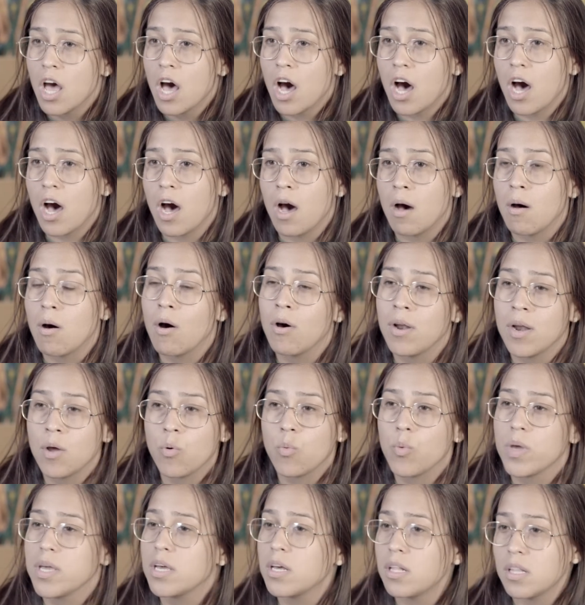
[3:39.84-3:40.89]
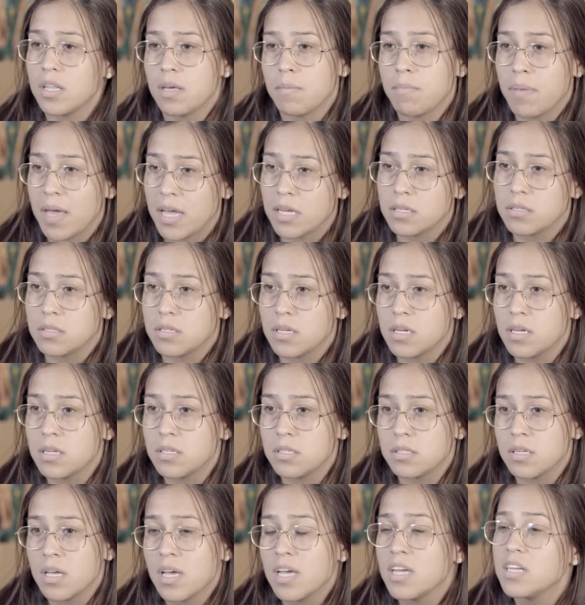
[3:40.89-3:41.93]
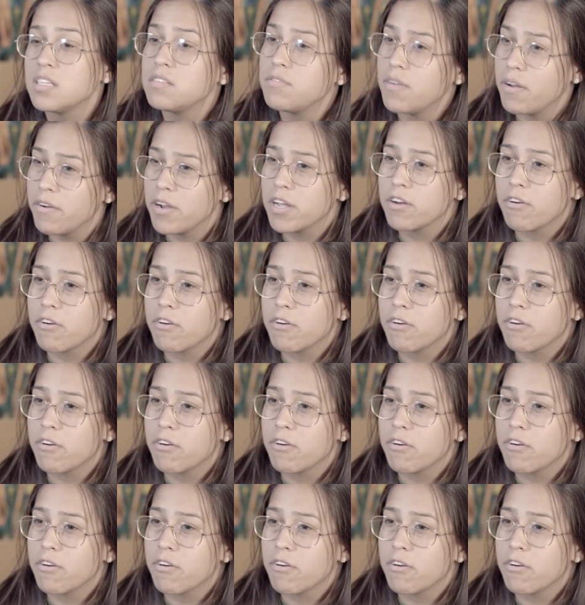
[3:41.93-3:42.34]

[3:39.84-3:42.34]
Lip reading: on a weekly basis is very